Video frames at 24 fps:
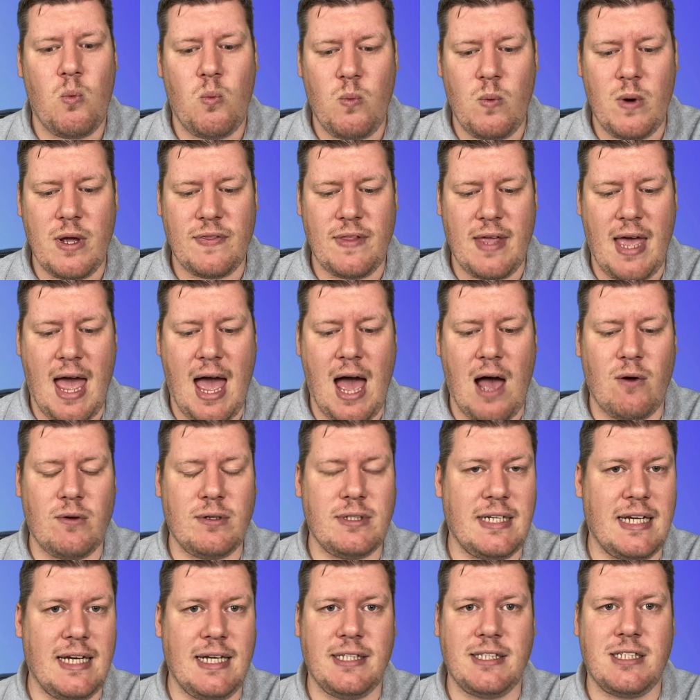without
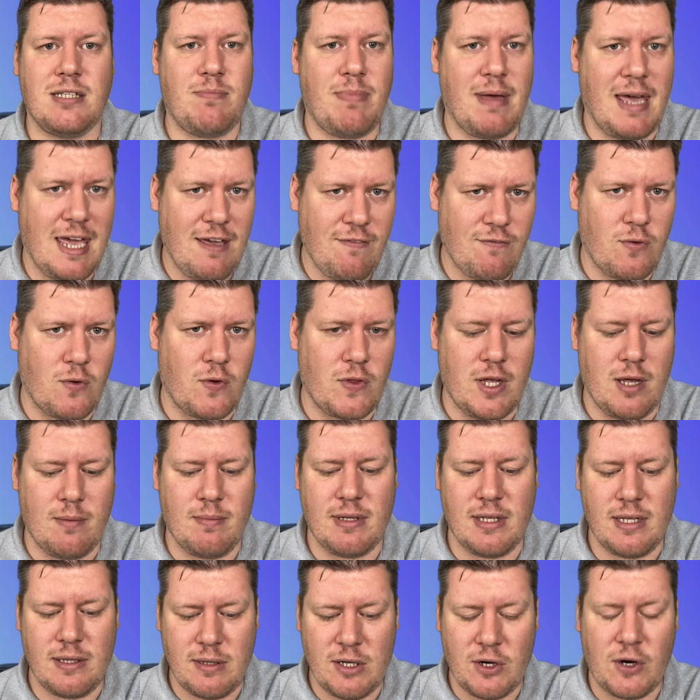needing to pay for them.
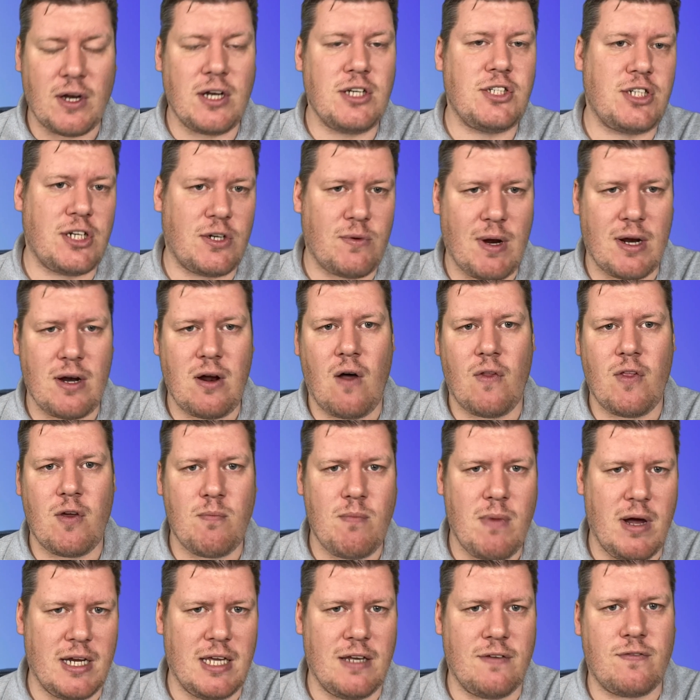They're going to generate all their
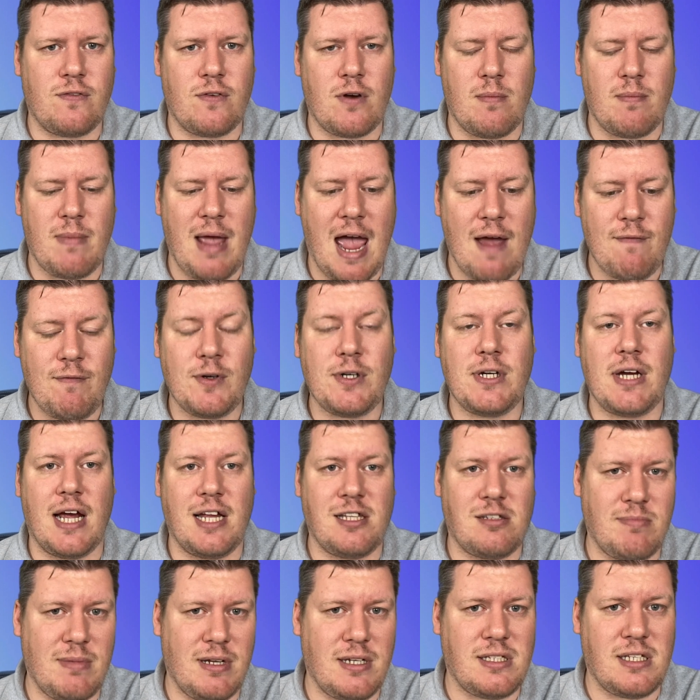money from
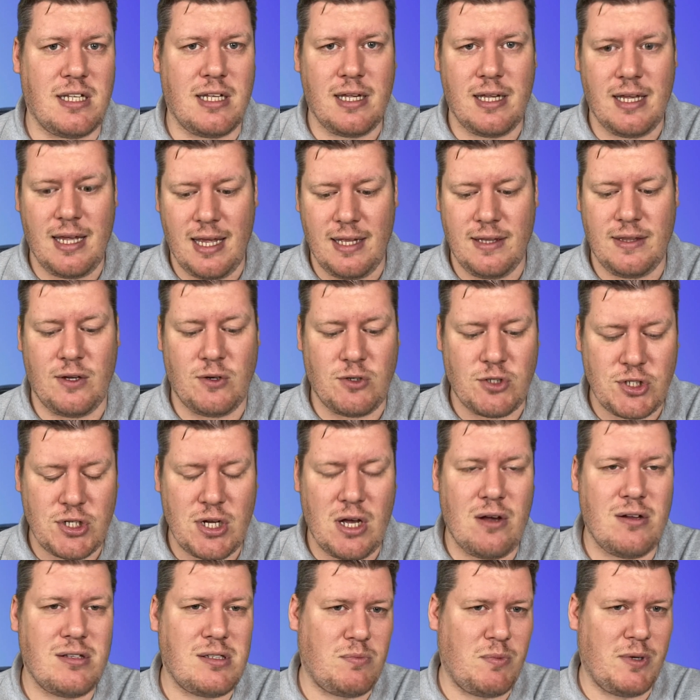advertisements in their
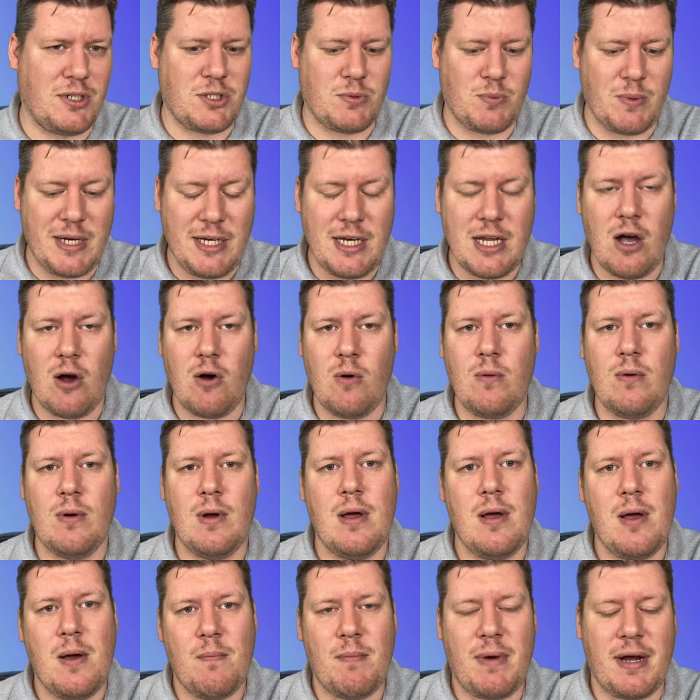shows, which we know
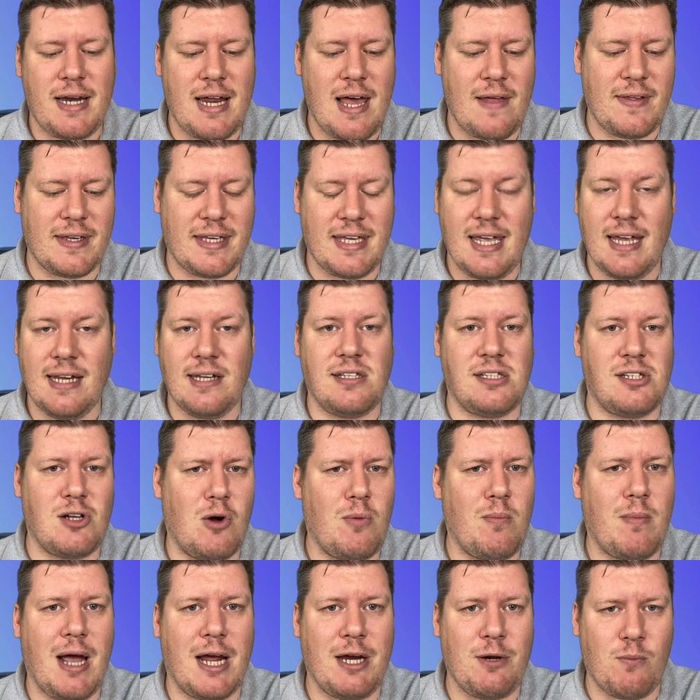by now the kids
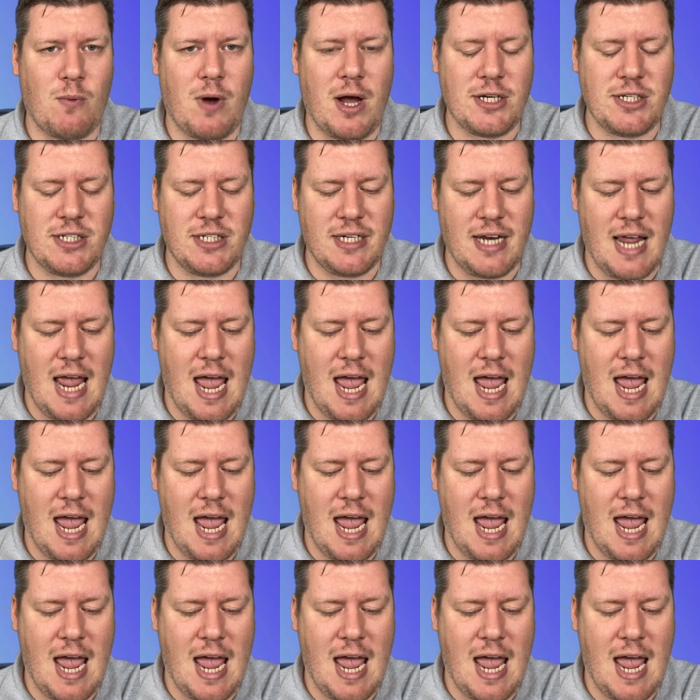don't mind watching